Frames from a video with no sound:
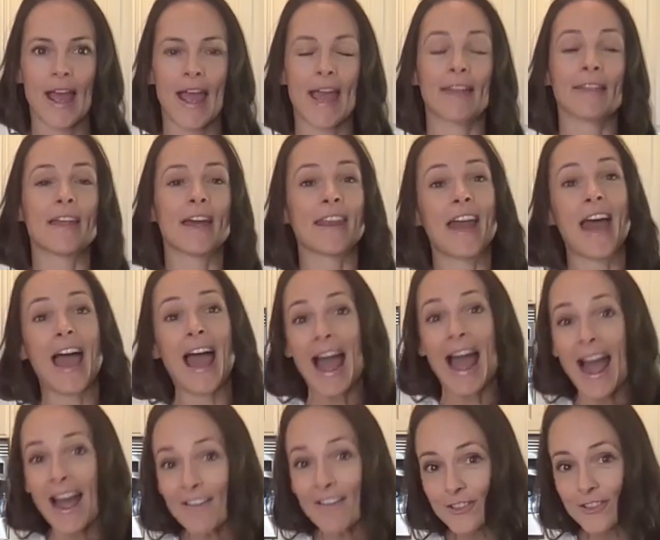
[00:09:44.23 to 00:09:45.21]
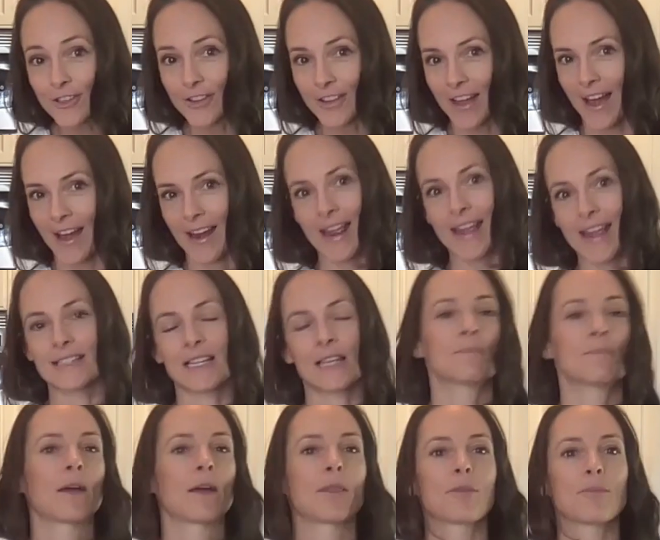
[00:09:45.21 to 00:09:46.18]
And then after that
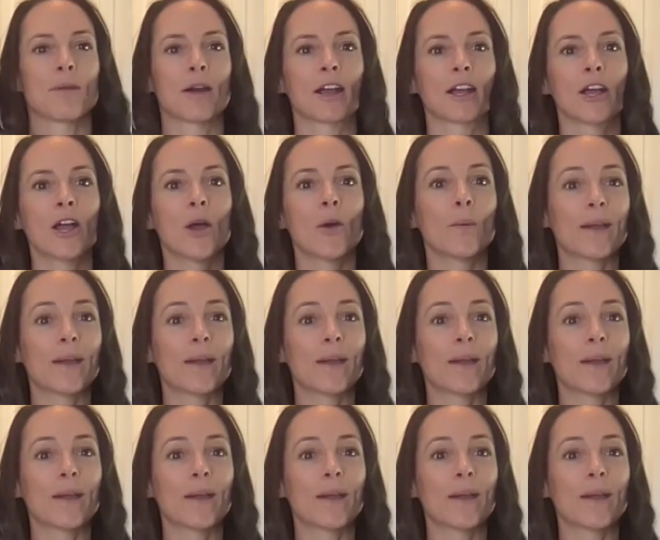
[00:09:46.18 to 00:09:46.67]
18-month mark,